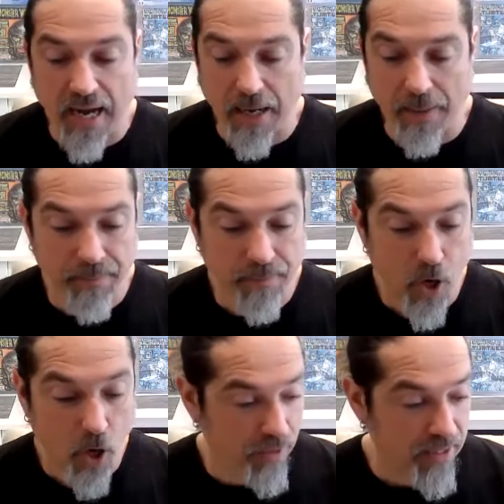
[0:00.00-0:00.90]

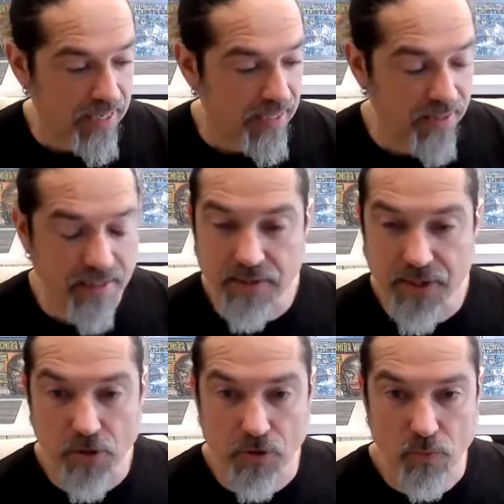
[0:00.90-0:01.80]
hopefully I can
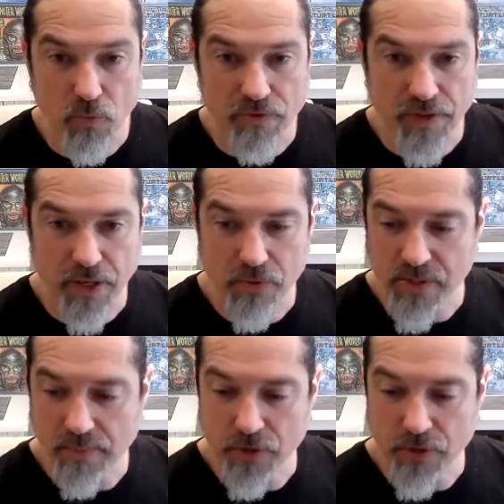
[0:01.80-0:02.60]
continue to do more videos.